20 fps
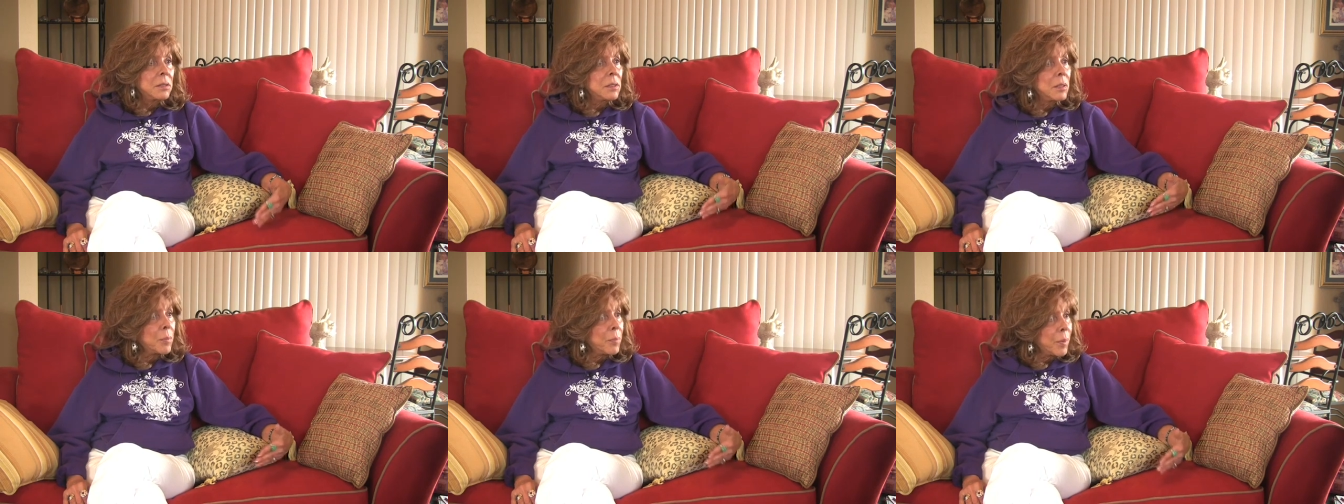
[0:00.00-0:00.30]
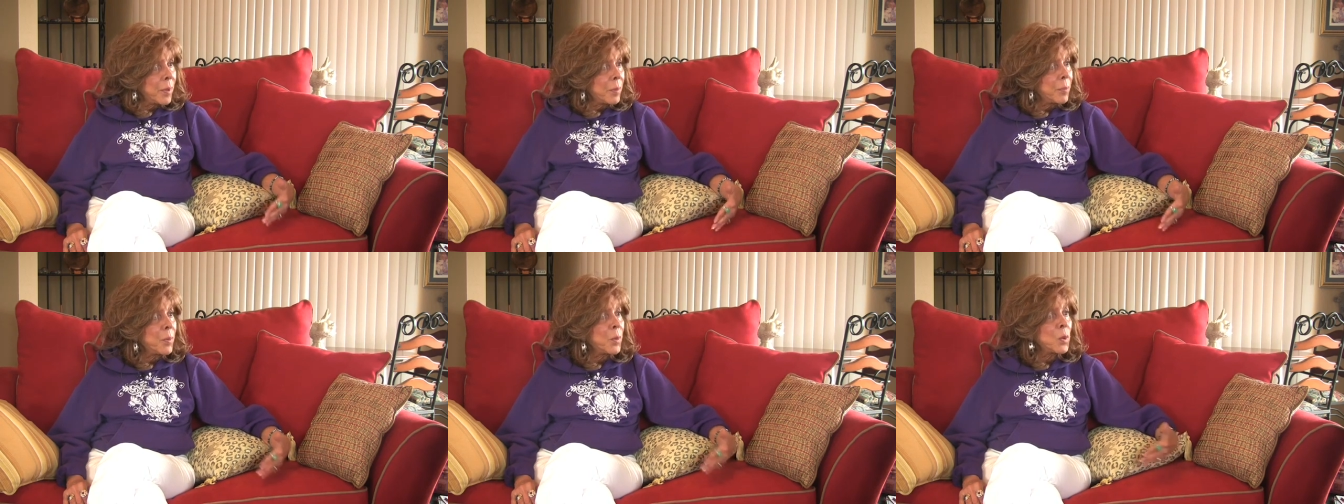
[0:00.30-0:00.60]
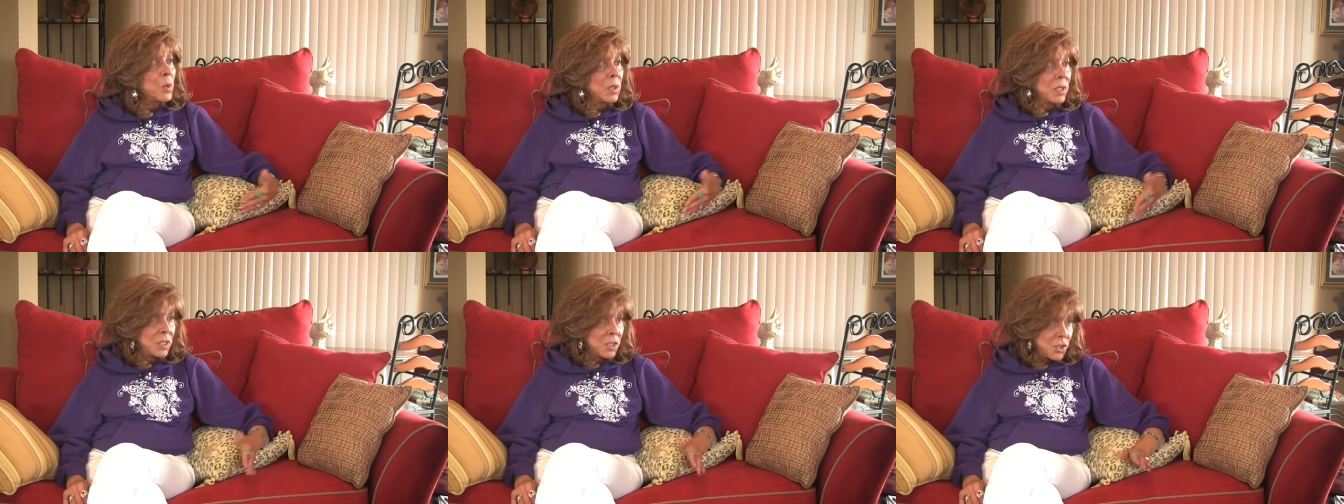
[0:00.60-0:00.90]
that people
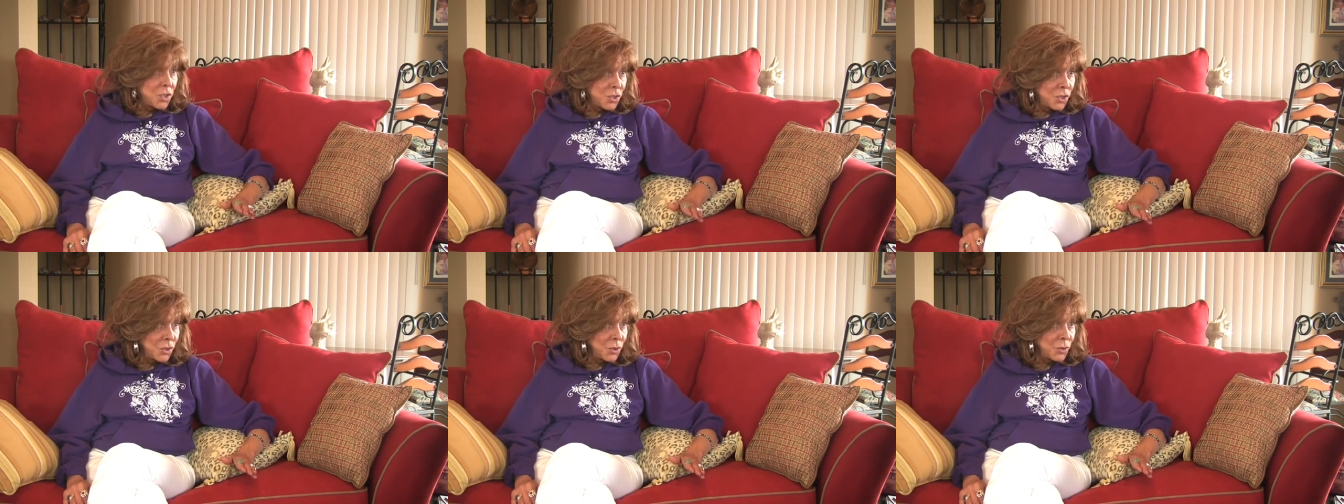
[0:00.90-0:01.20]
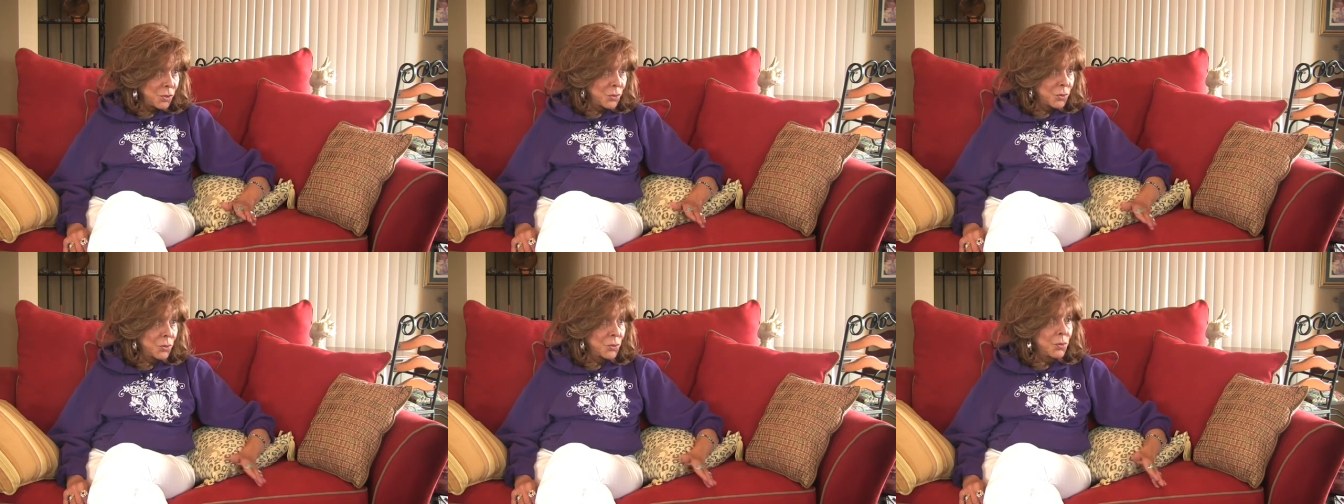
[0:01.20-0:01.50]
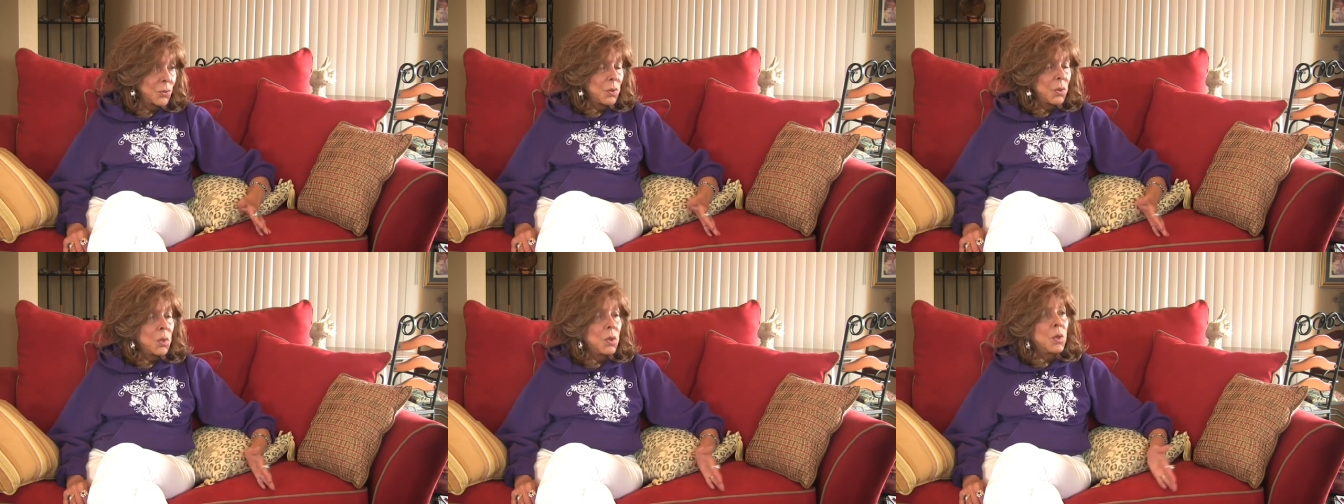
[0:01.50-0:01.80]
can do
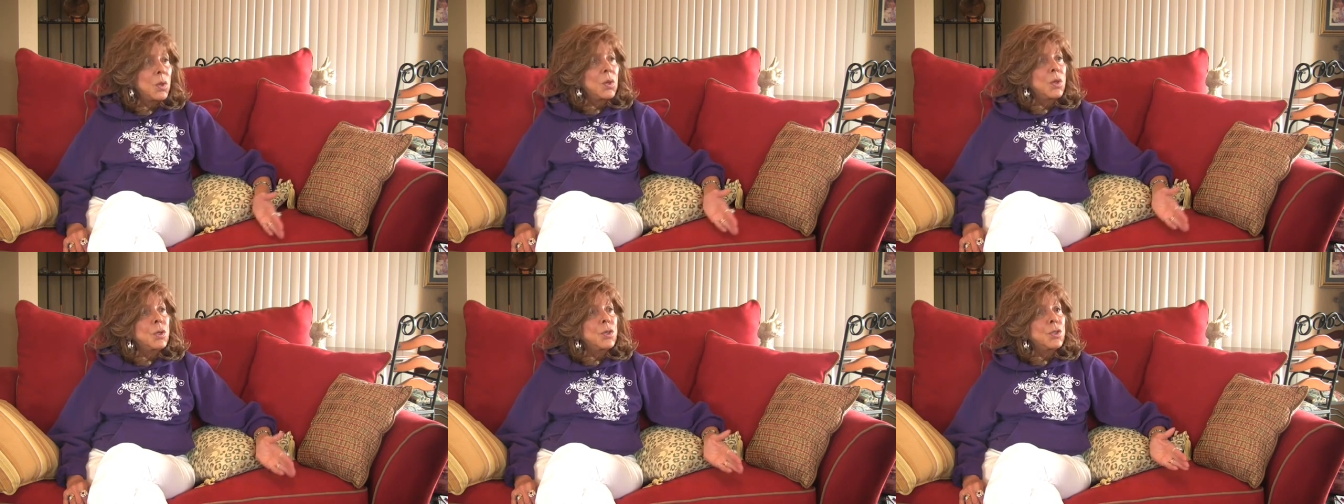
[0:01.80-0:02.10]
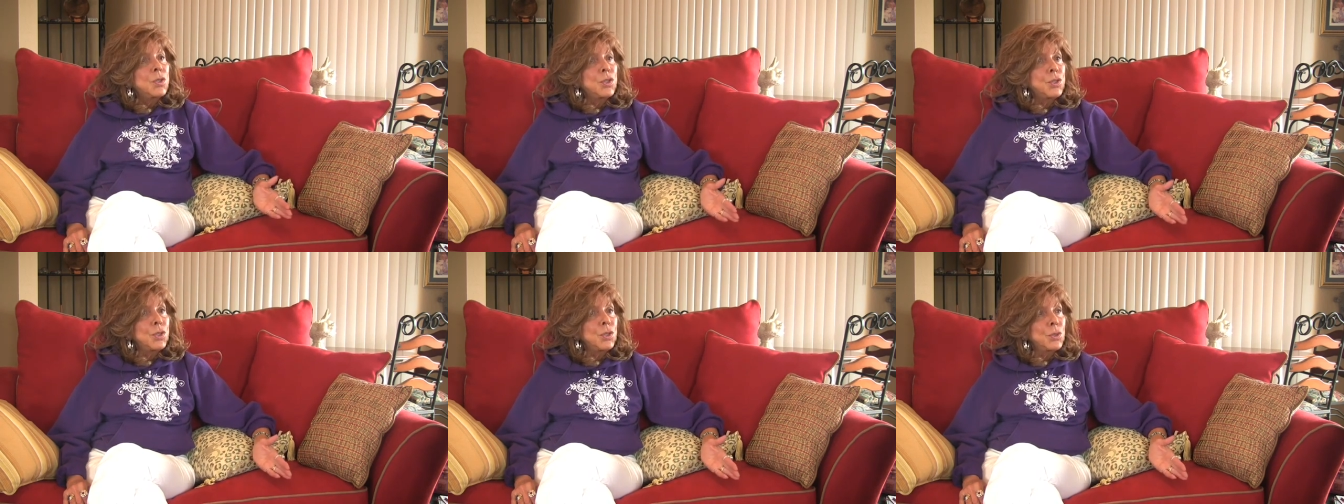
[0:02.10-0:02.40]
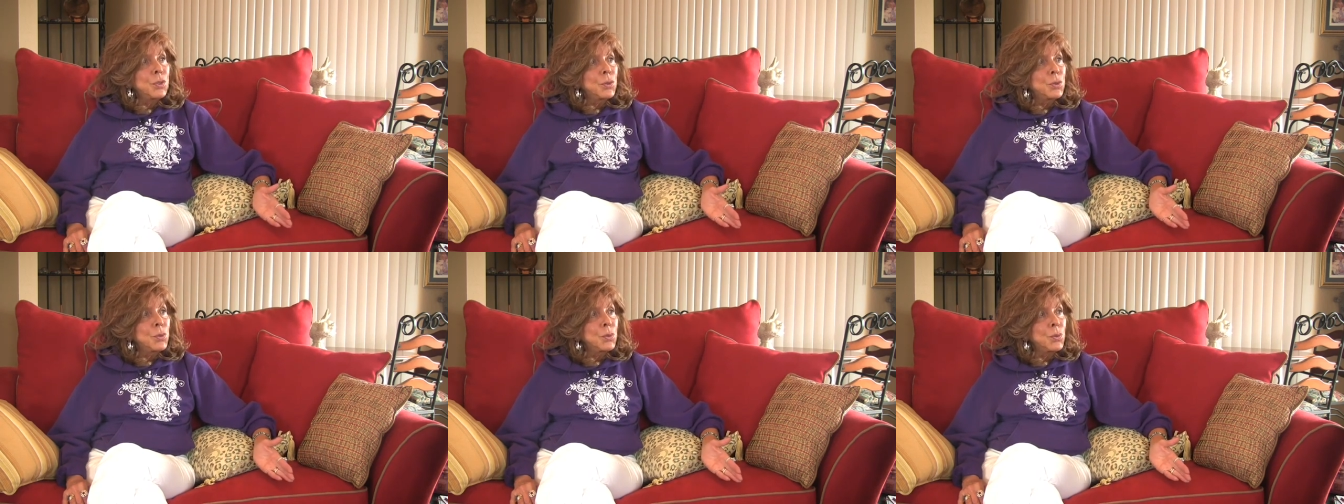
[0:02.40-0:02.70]

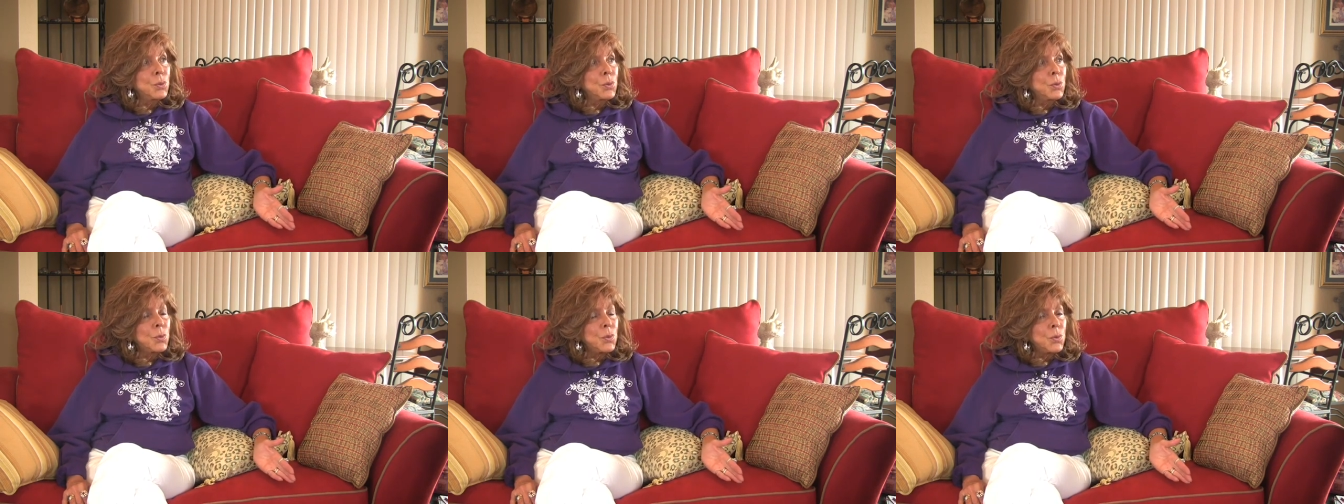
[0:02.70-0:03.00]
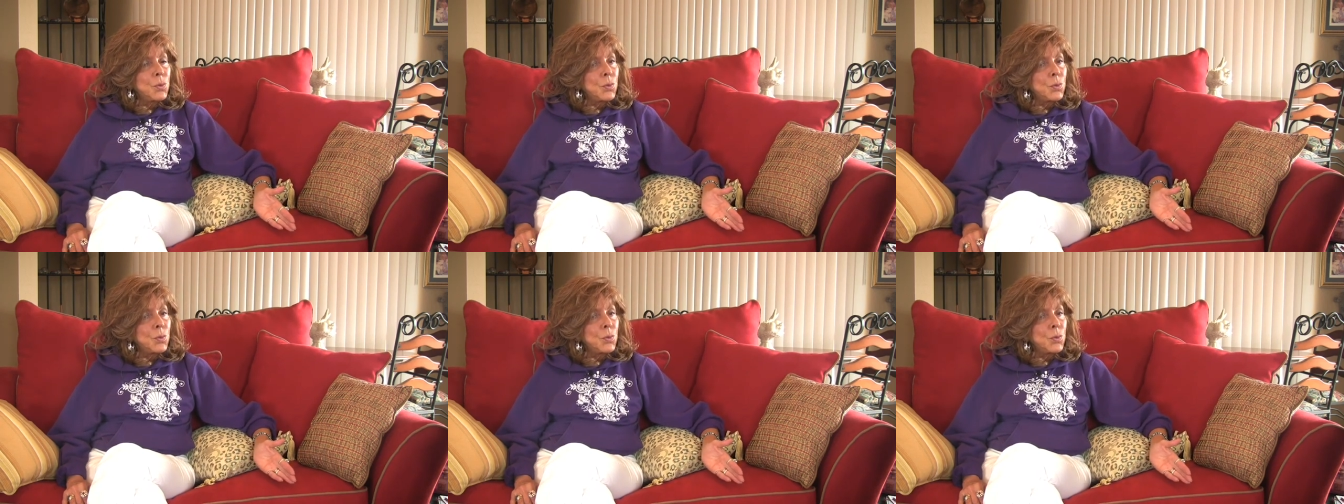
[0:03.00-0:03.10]
to